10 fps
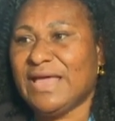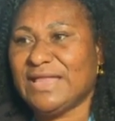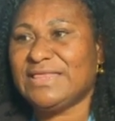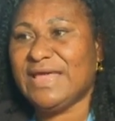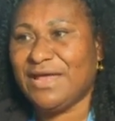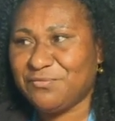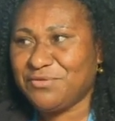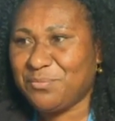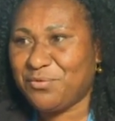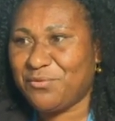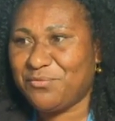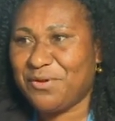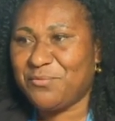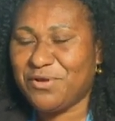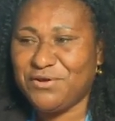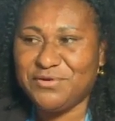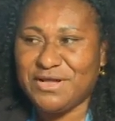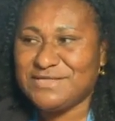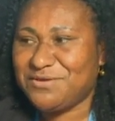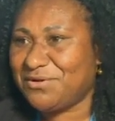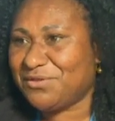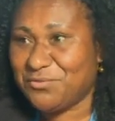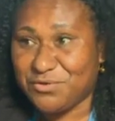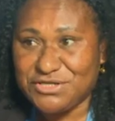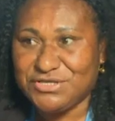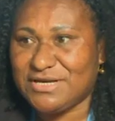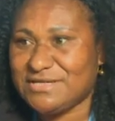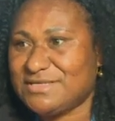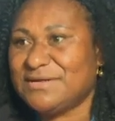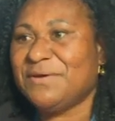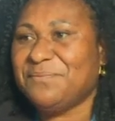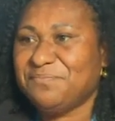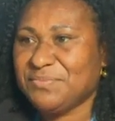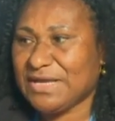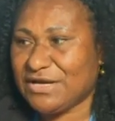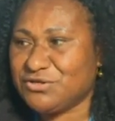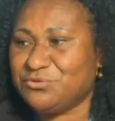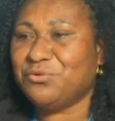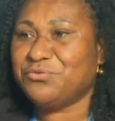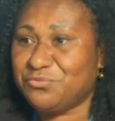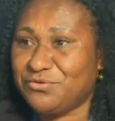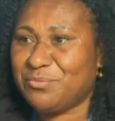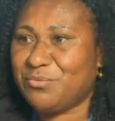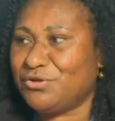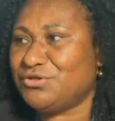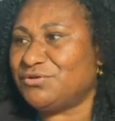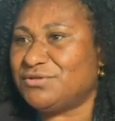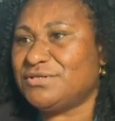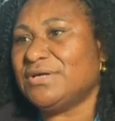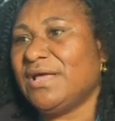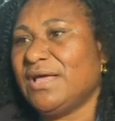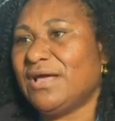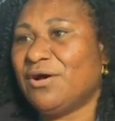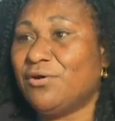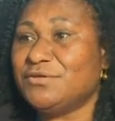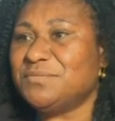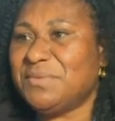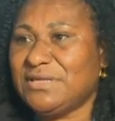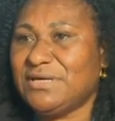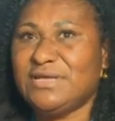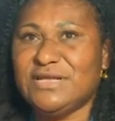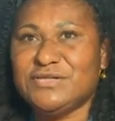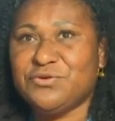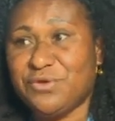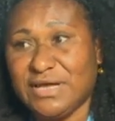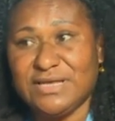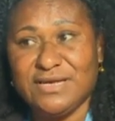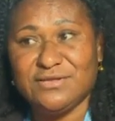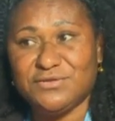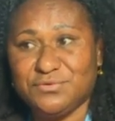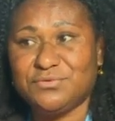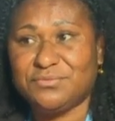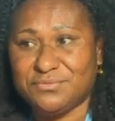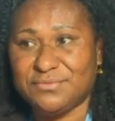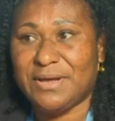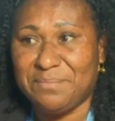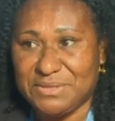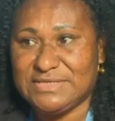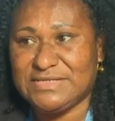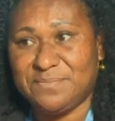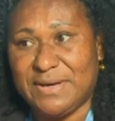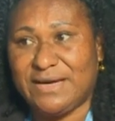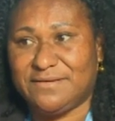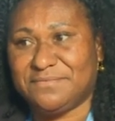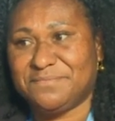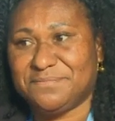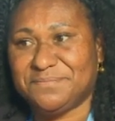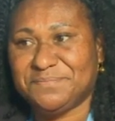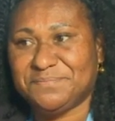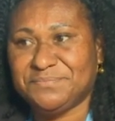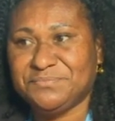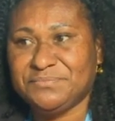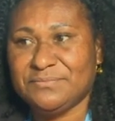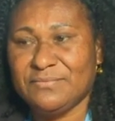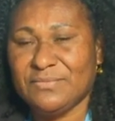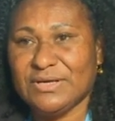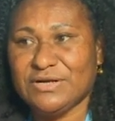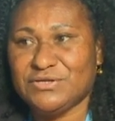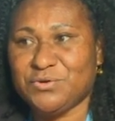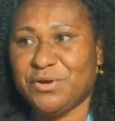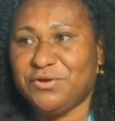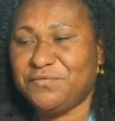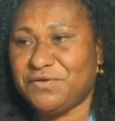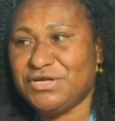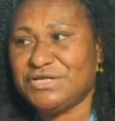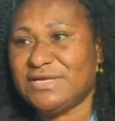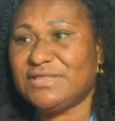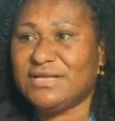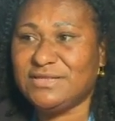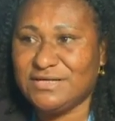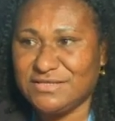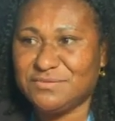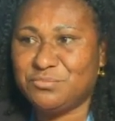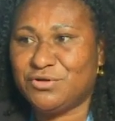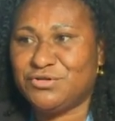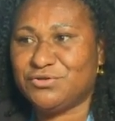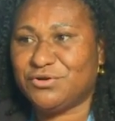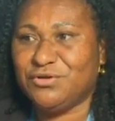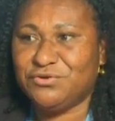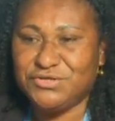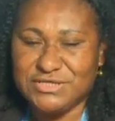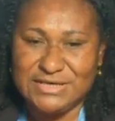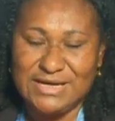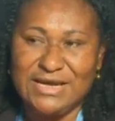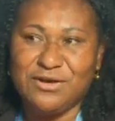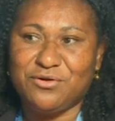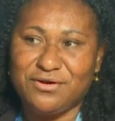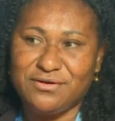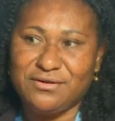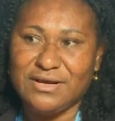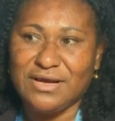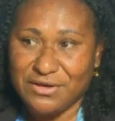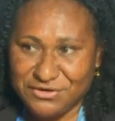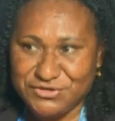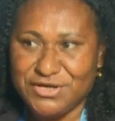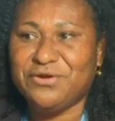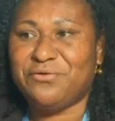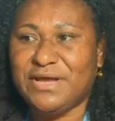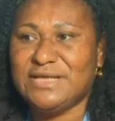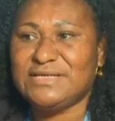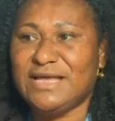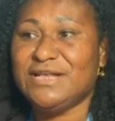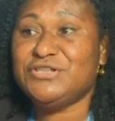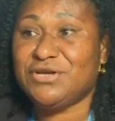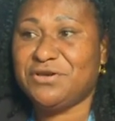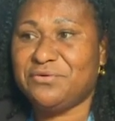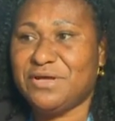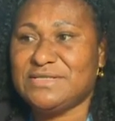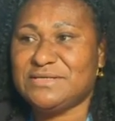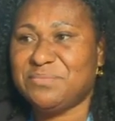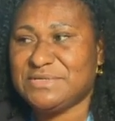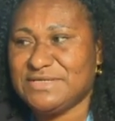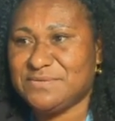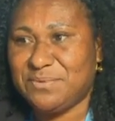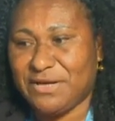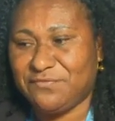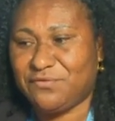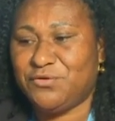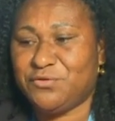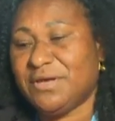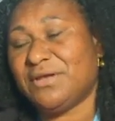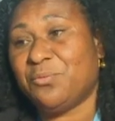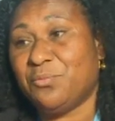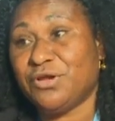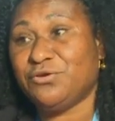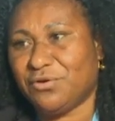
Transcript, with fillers: At the end of the program, when you're answering the questions as you go through the modules, automatically it's created into a business plan. So when you finish the 13th module, you just click on generate and it generates the business plan for you in a Word